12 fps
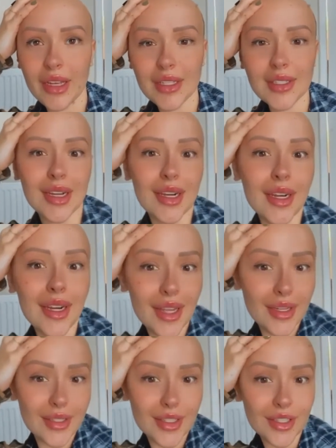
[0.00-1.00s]
a slightly
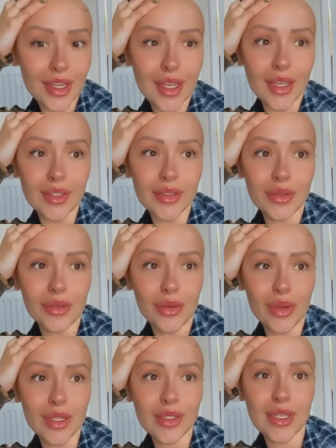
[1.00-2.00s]
lighter shade
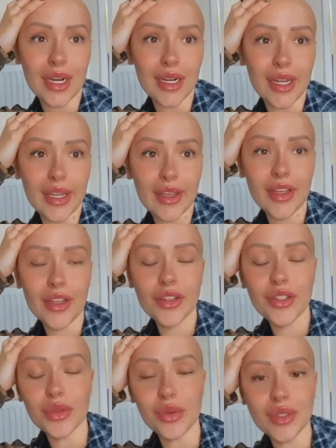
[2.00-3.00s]
or a slightly
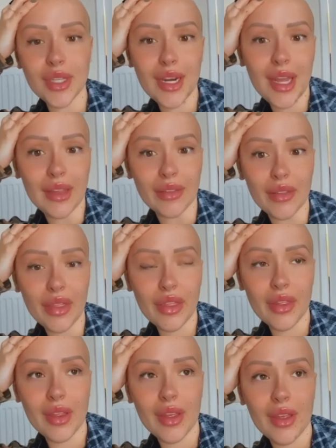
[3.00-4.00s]
shorter
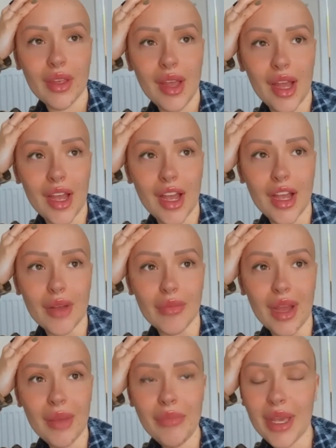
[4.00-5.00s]
length,
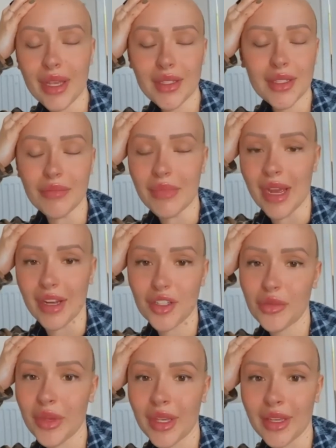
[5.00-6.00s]
and mix and
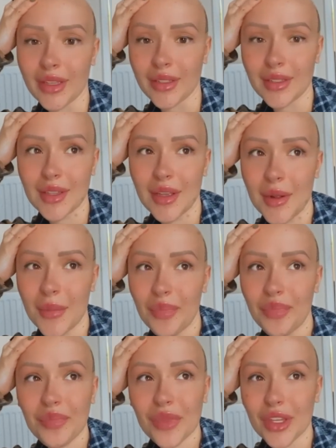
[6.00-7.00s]
match, because
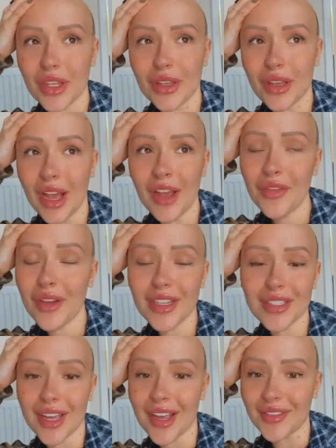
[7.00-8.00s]
I
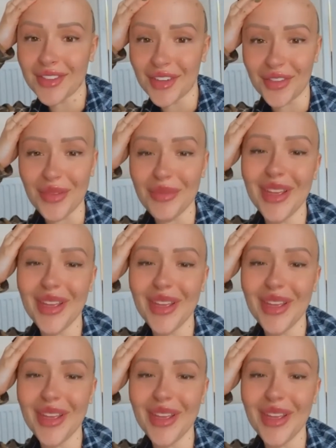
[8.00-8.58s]
find I have different